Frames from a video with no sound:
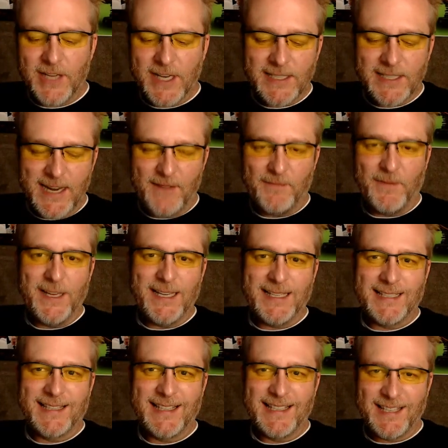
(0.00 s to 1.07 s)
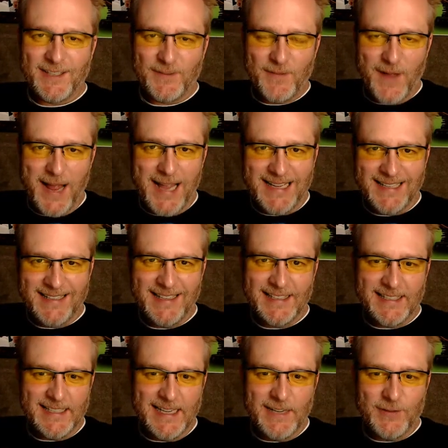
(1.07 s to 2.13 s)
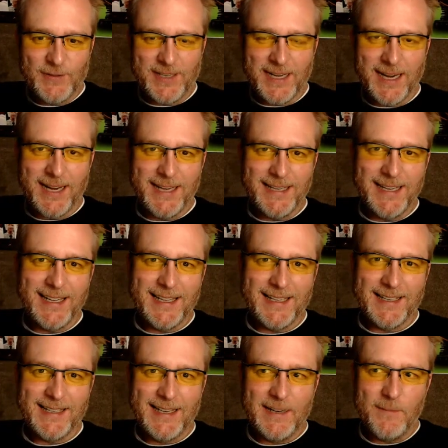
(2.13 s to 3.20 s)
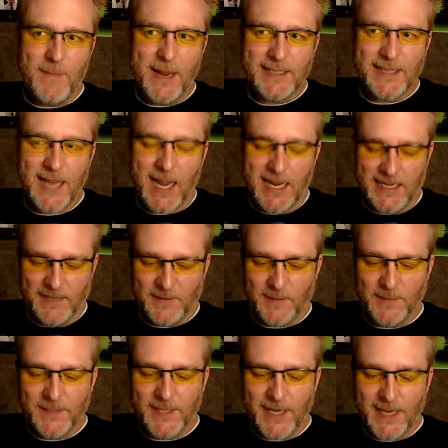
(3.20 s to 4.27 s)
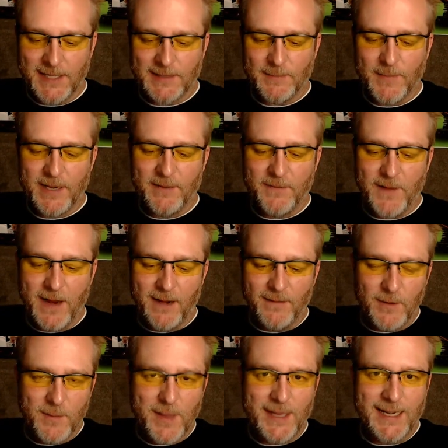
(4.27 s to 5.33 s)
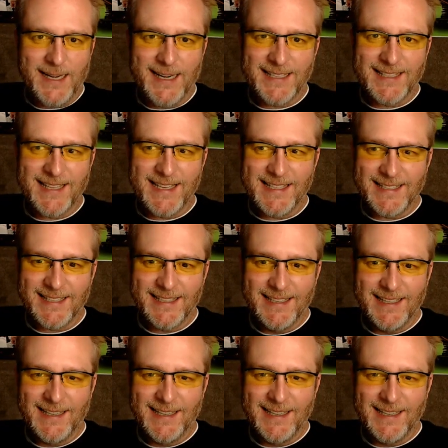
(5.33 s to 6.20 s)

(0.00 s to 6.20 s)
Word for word: Netflix, this is fine. It's an interesting idea, and it makes kind of some sense. But if everybody does this, yeah,